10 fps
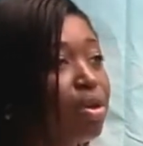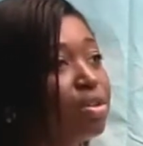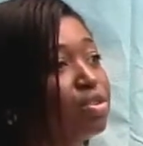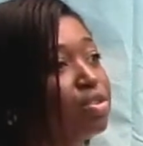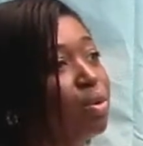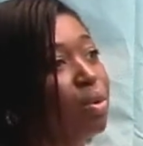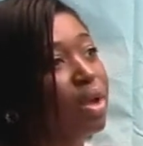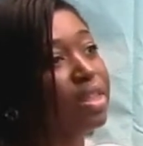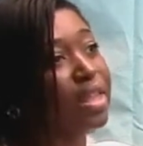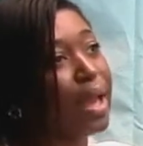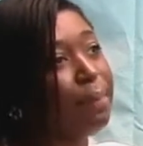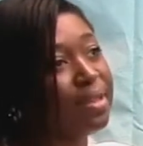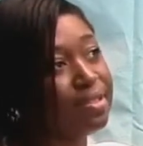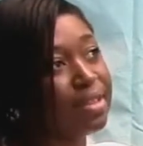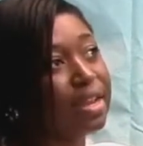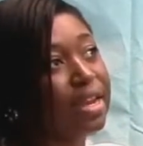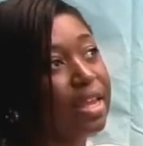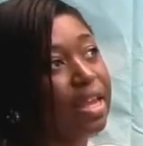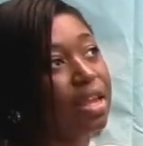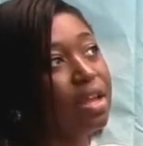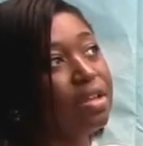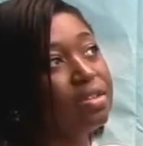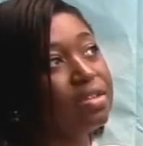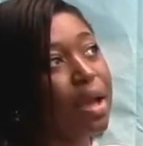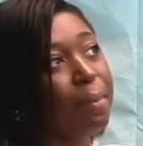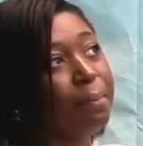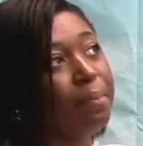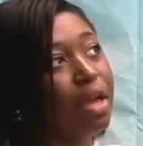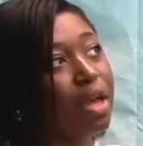So they are basically some